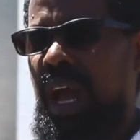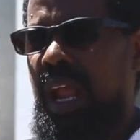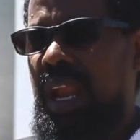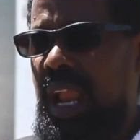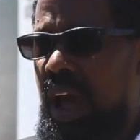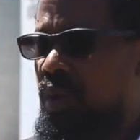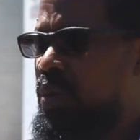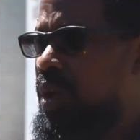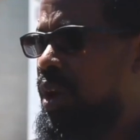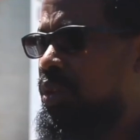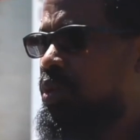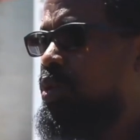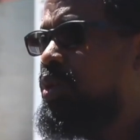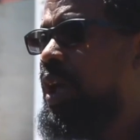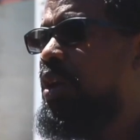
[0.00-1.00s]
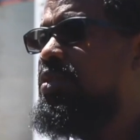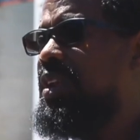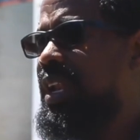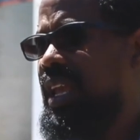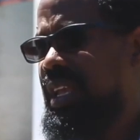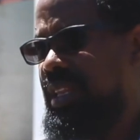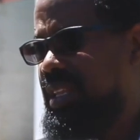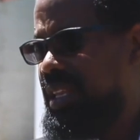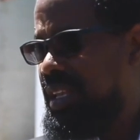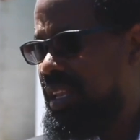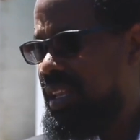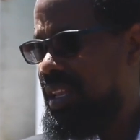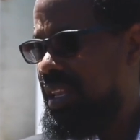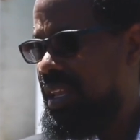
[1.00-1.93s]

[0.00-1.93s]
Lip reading: and now we're 2018.